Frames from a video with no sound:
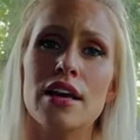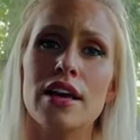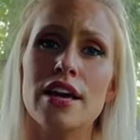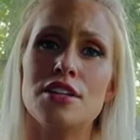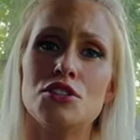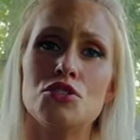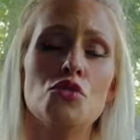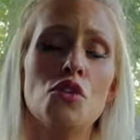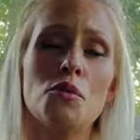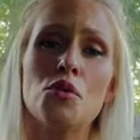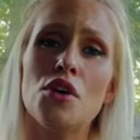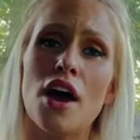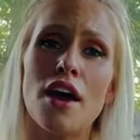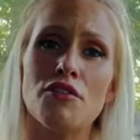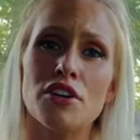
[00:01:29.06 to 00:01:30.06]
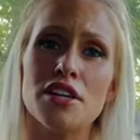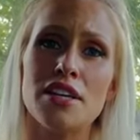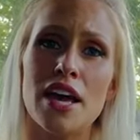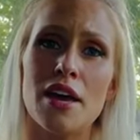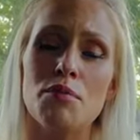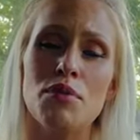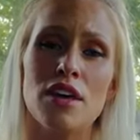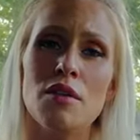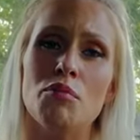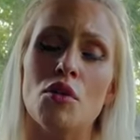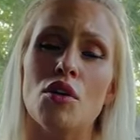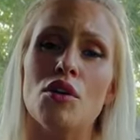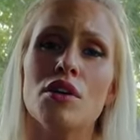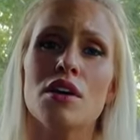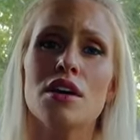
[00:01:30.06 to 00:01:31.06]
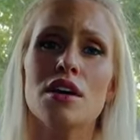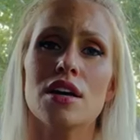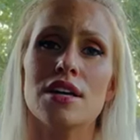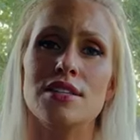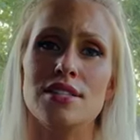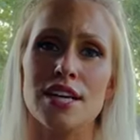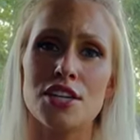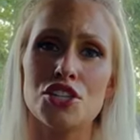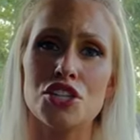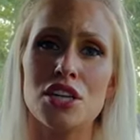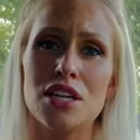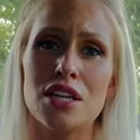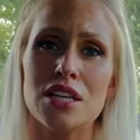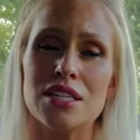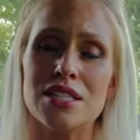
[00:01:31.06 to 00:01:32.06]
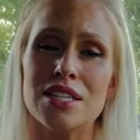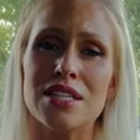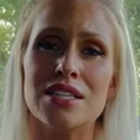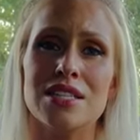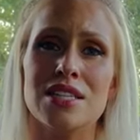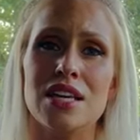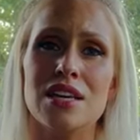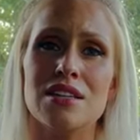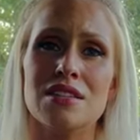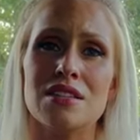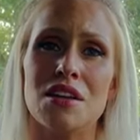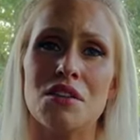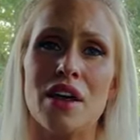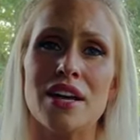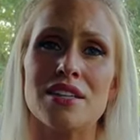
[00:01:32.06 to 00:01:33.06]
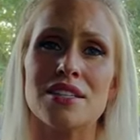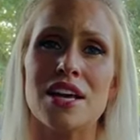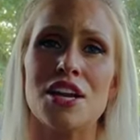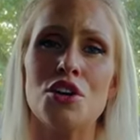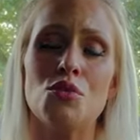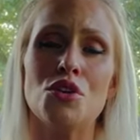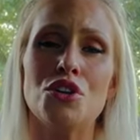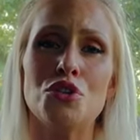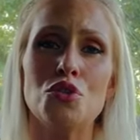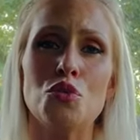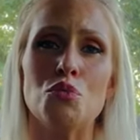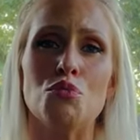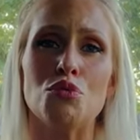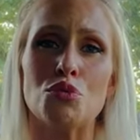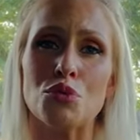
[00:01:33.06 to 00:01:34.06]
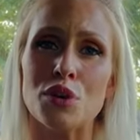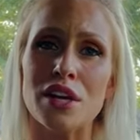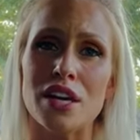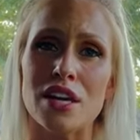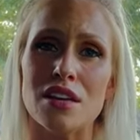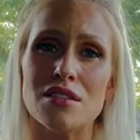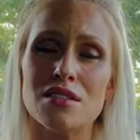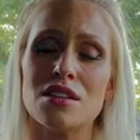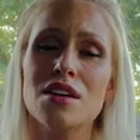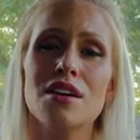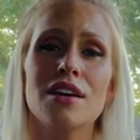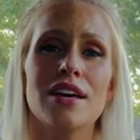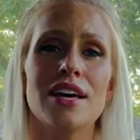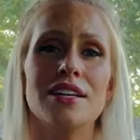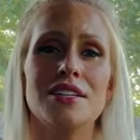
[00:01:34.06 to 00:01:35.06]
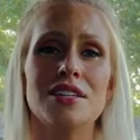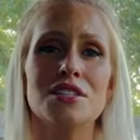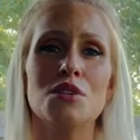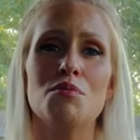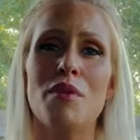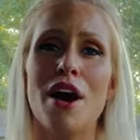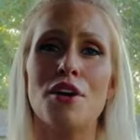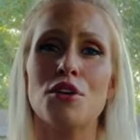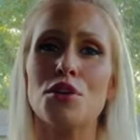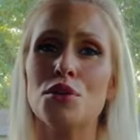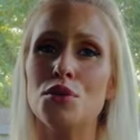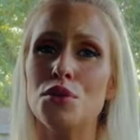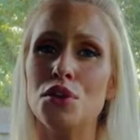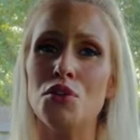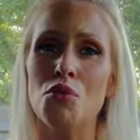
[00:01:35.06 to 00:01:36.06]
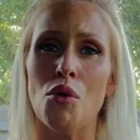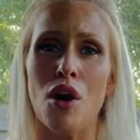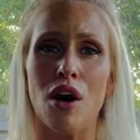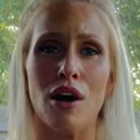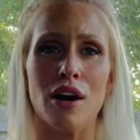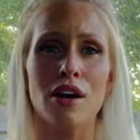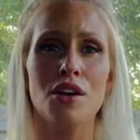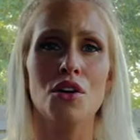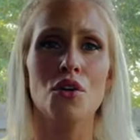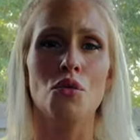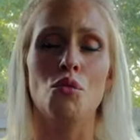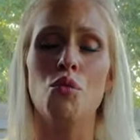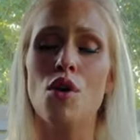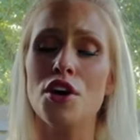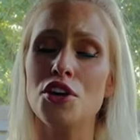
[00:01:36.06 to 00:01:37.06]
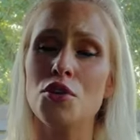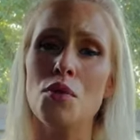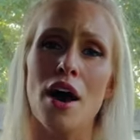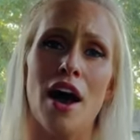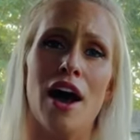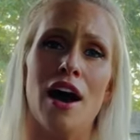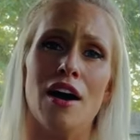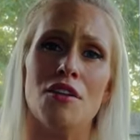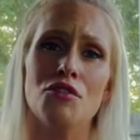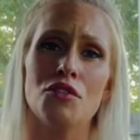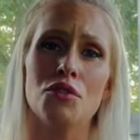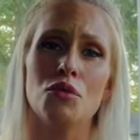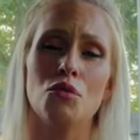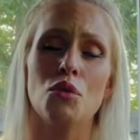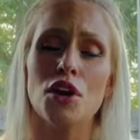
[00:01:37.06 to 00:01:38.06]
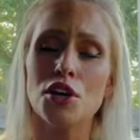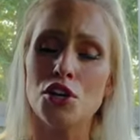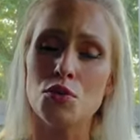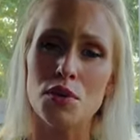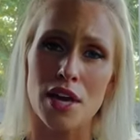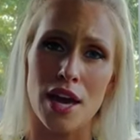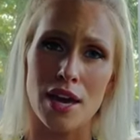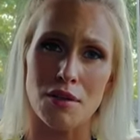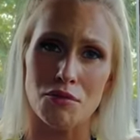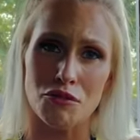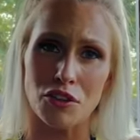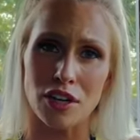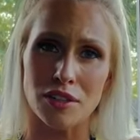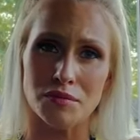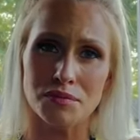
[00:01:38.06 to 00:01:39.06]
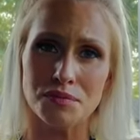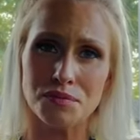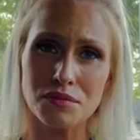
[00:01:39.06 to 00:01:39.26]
It's normal everyday people. Addiction is a disease that likes anyone who breathes. It doesn't matter who you are, what you have, where you came from.